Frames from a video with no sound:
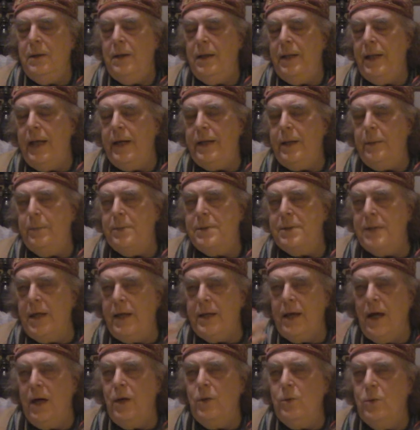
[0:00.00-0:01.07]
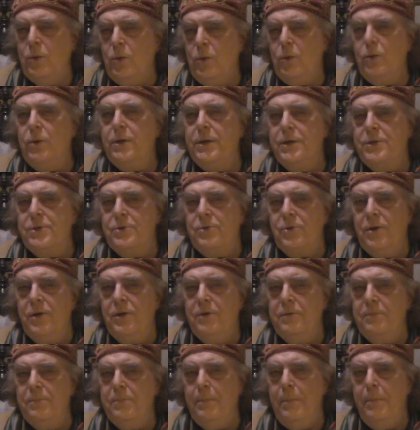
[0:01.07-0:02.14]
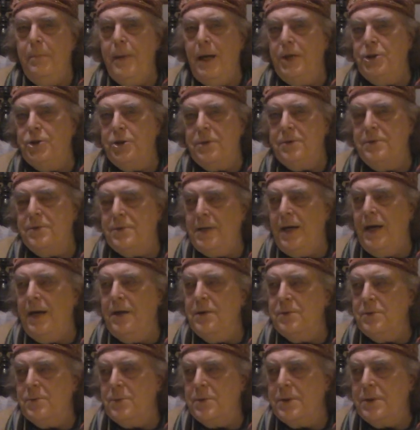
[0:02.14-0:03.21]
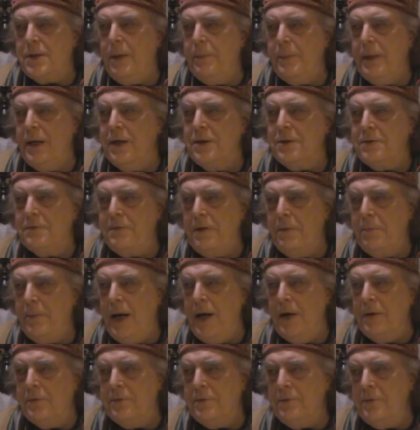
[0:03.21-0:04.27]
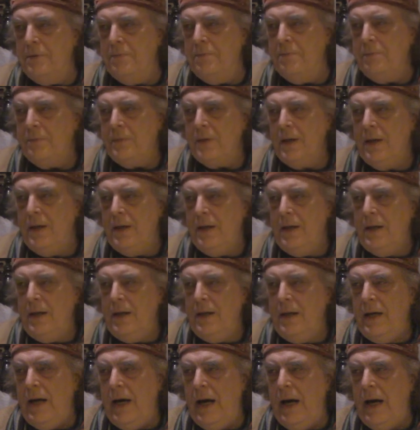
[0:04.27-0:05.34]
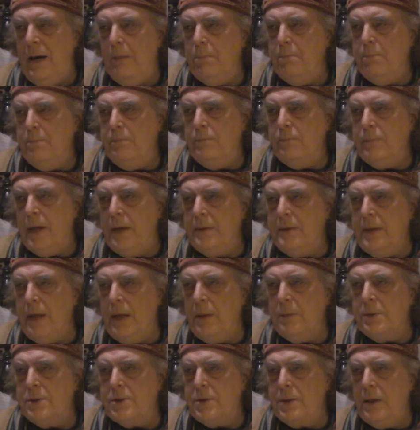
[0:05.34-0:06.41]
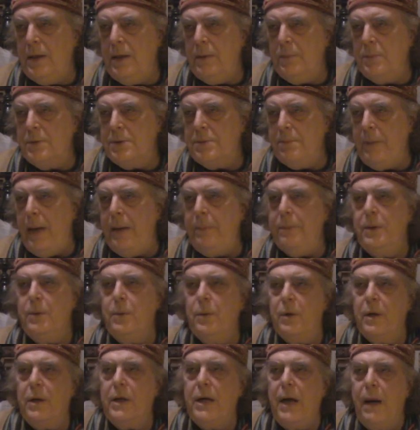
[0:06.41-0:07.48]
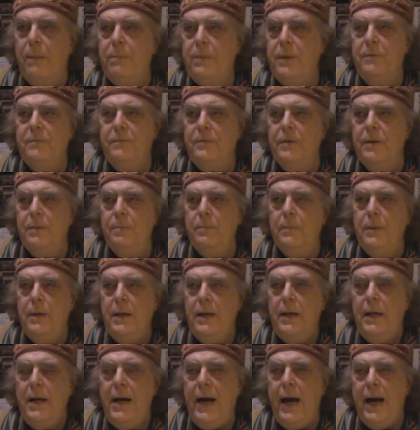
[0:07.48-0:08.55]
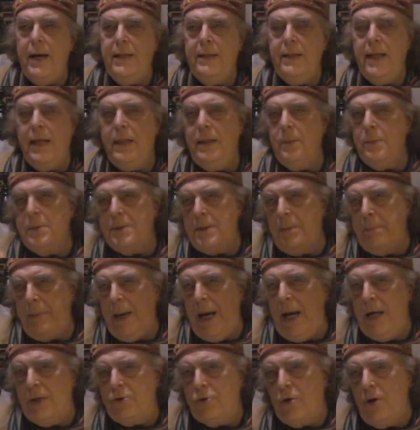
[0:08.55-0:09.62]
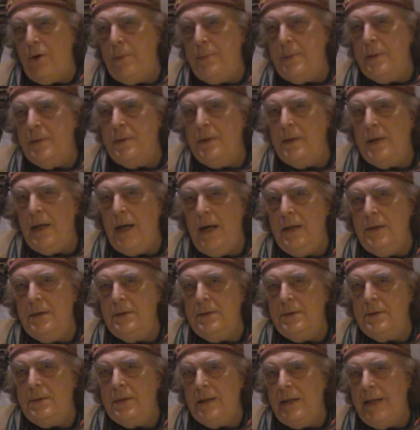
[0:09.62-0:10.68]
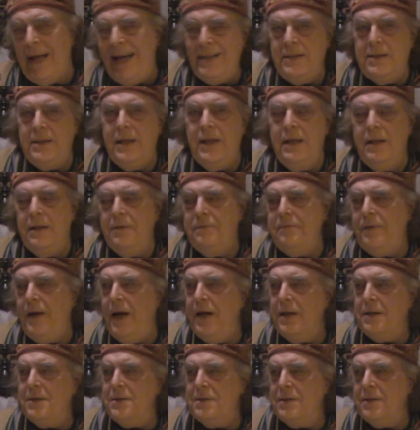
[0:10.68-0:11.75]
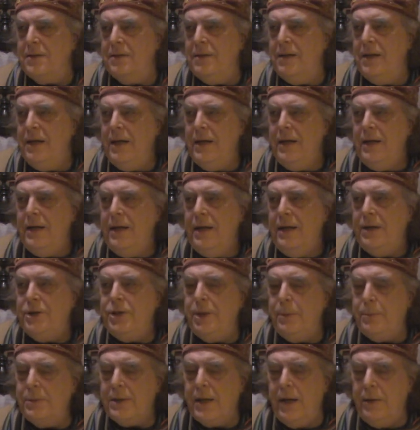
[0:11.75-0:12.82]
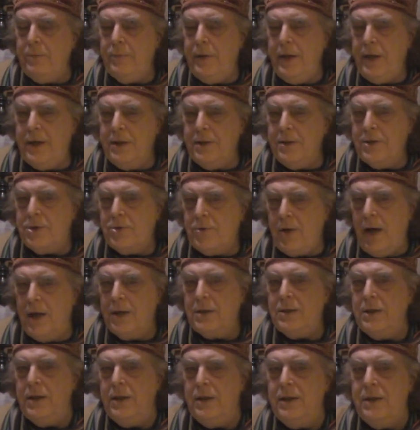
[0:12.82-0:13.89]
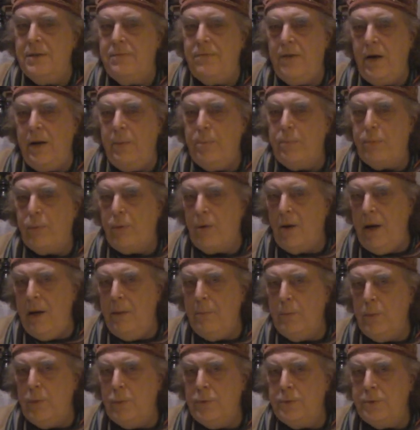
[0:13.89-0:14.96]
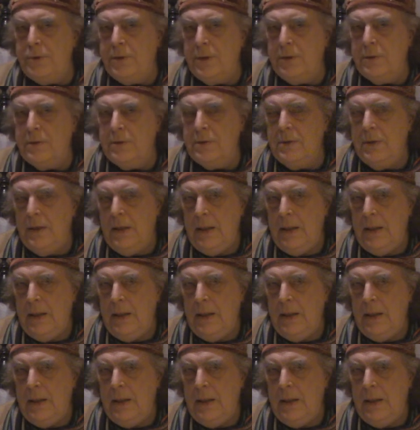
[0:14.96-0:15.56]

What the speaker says: Like it was like a whole orchestra of magical sounds was coming out of her mouth. I think it was maybe there were a couple of them. And then there was a backdrop and lighting effects. And she was like reconstructing this very primordial